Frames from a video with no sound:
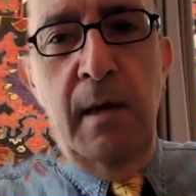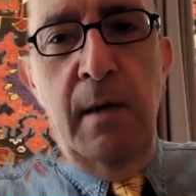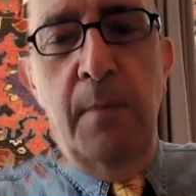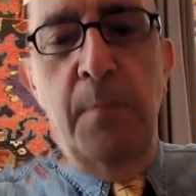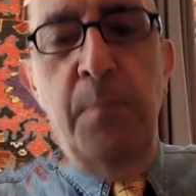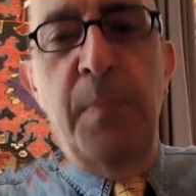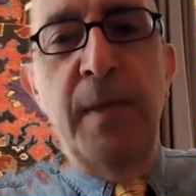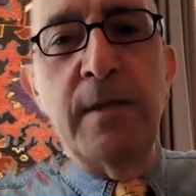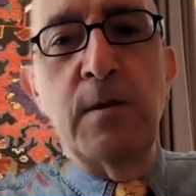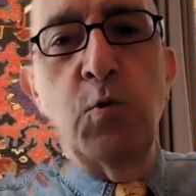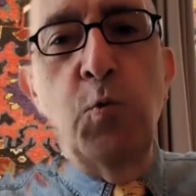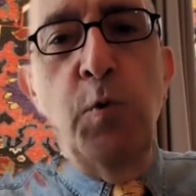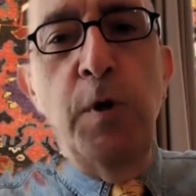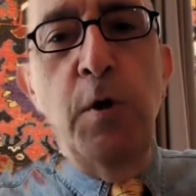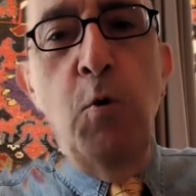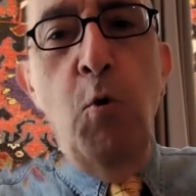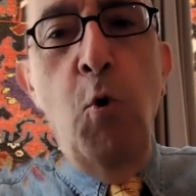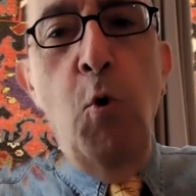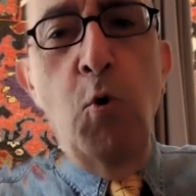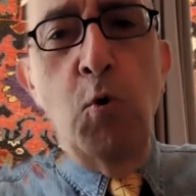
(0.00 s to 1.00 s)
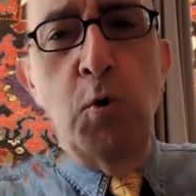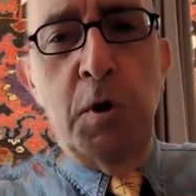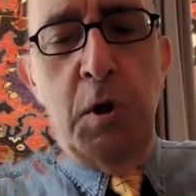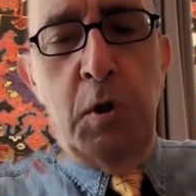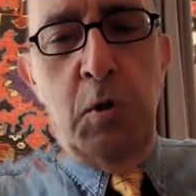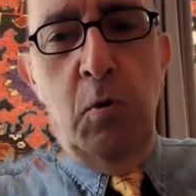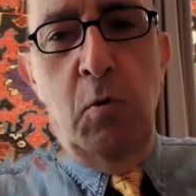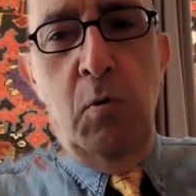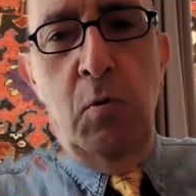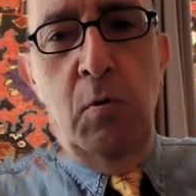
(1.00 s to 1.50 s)
But we
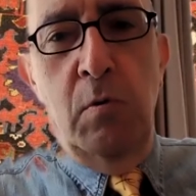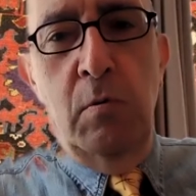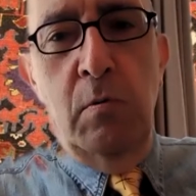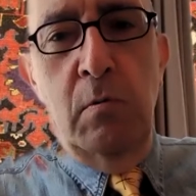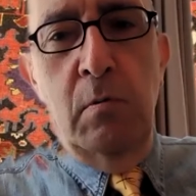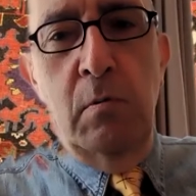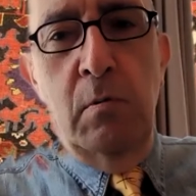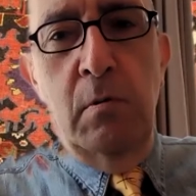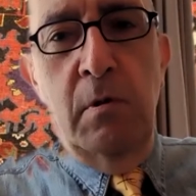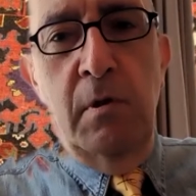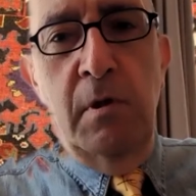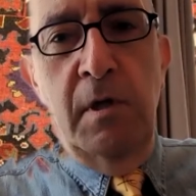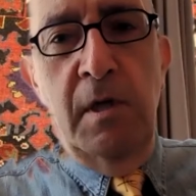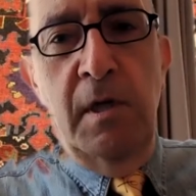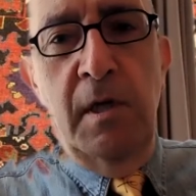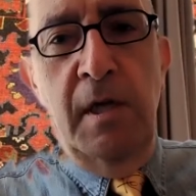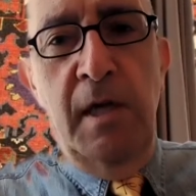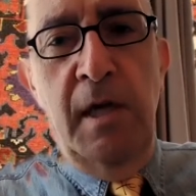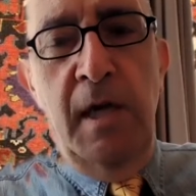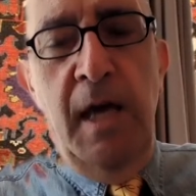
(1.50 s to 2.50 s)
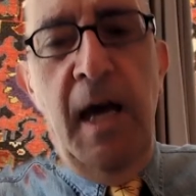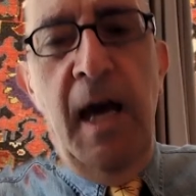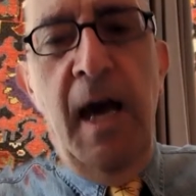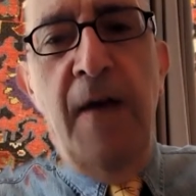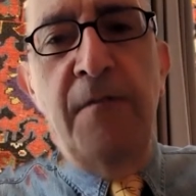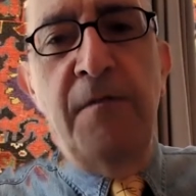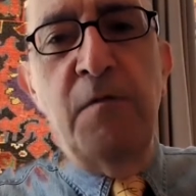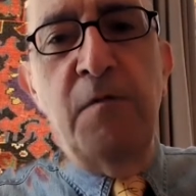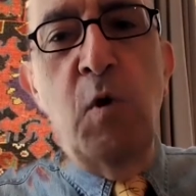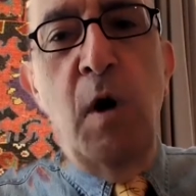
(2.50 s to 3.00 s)
also
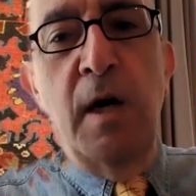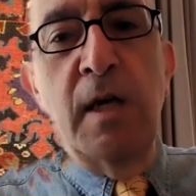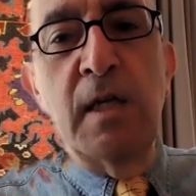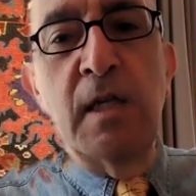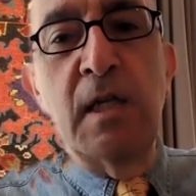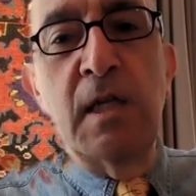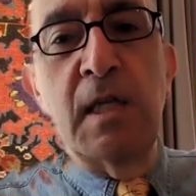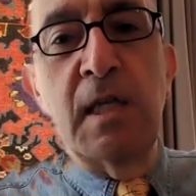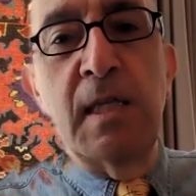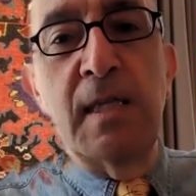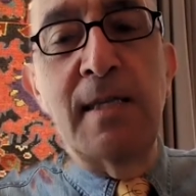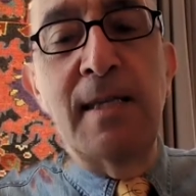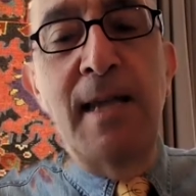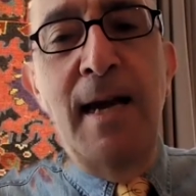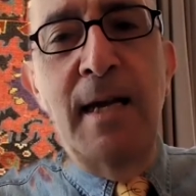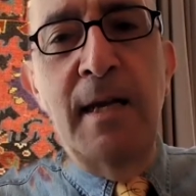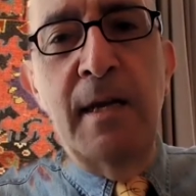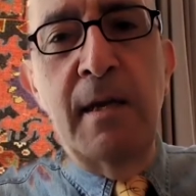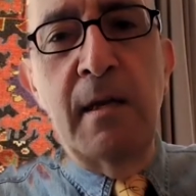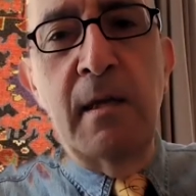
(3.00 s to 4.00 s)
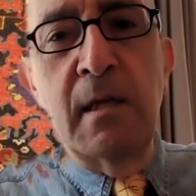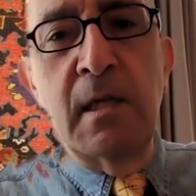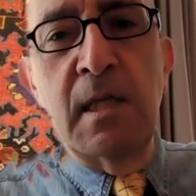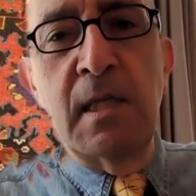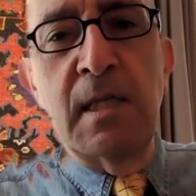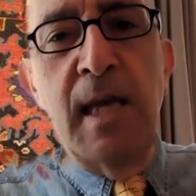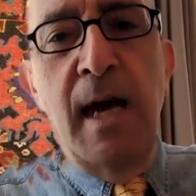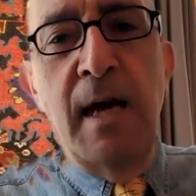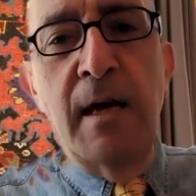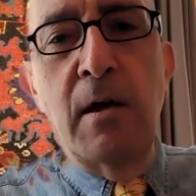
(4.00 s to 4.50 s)
have to understand the
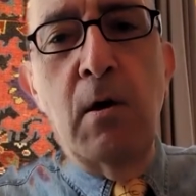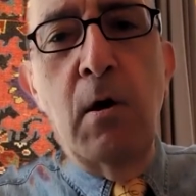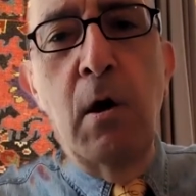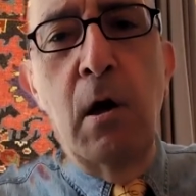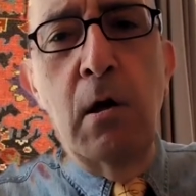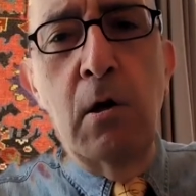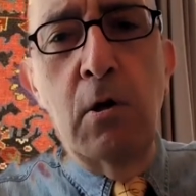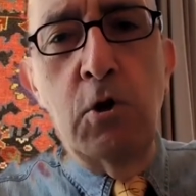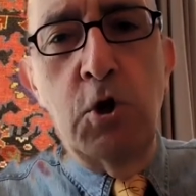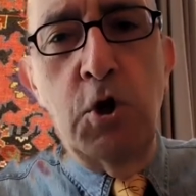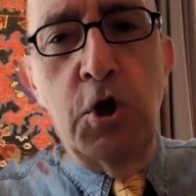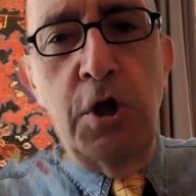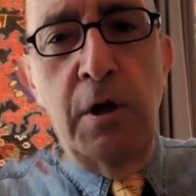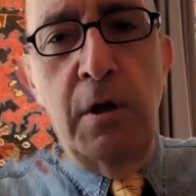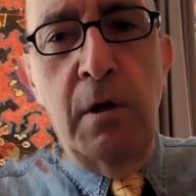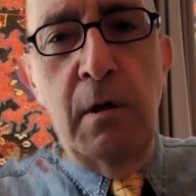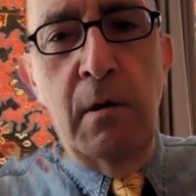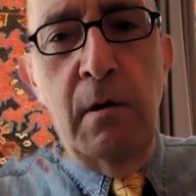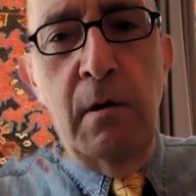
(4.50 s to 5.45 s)
psychology